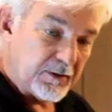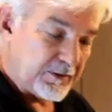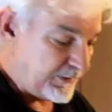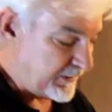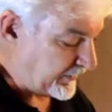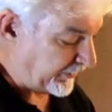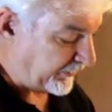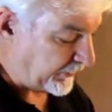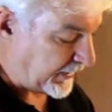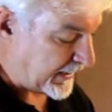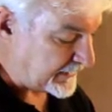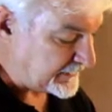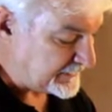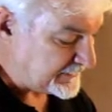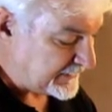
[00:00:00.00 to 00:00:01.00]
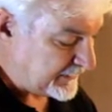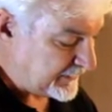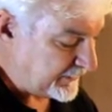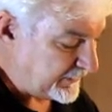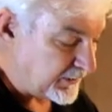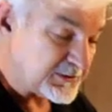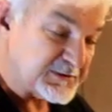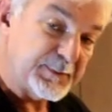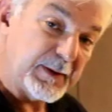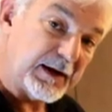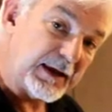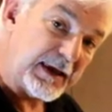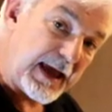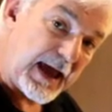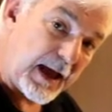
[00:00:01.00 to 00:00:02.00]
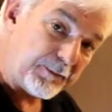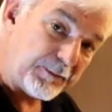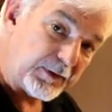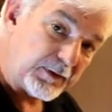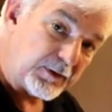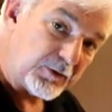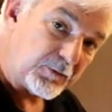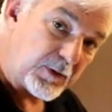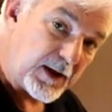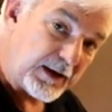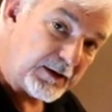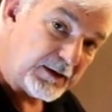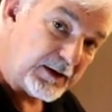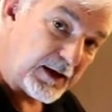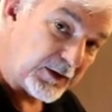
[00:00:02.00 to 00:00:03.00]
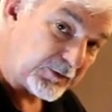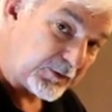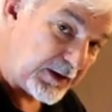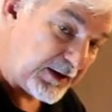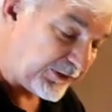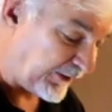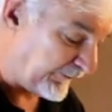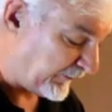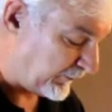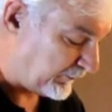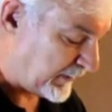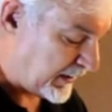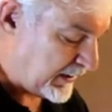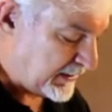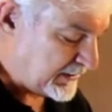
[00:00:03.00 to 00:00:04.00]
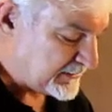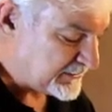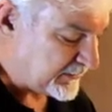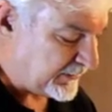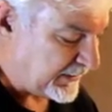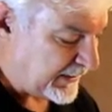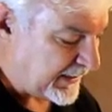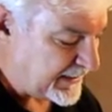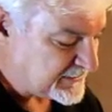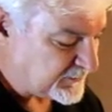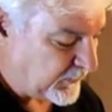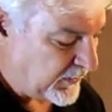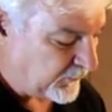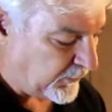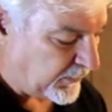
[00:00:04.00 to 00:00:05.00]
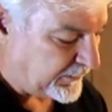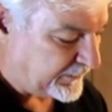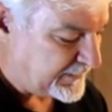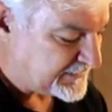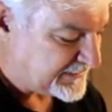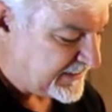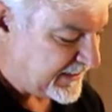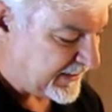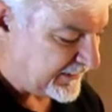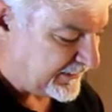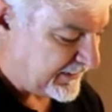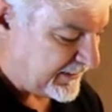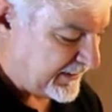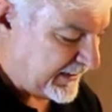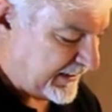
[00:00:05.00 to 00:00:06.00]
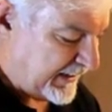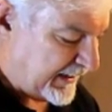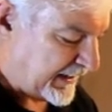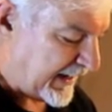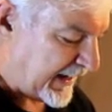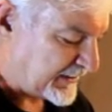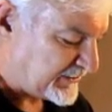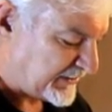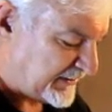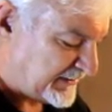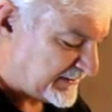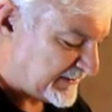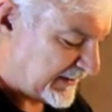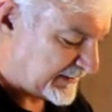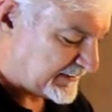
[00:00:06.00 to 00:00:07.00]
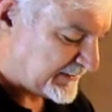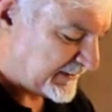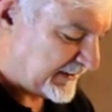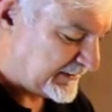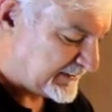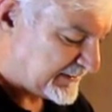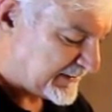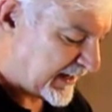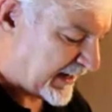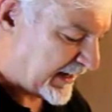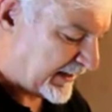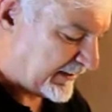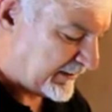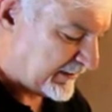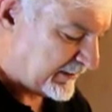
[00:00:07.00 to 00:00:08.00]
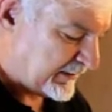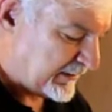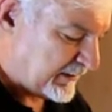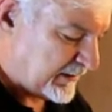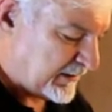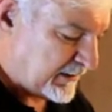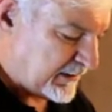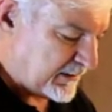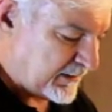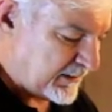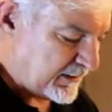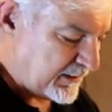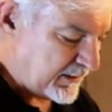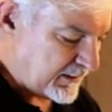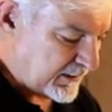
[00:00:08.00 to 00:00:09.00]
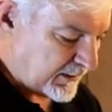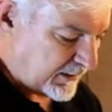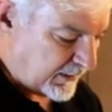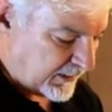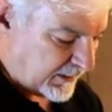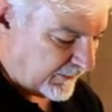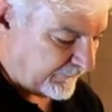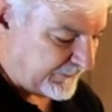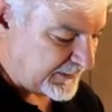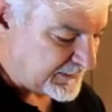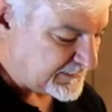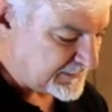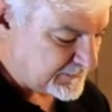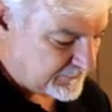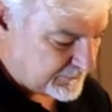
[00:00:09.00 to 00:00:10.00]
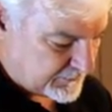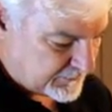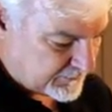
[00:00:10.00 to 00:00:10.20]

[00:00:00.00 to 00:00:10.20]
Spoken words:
the threads. There's been a gap created underneath of them so that as we work this in, it actually sits inside of this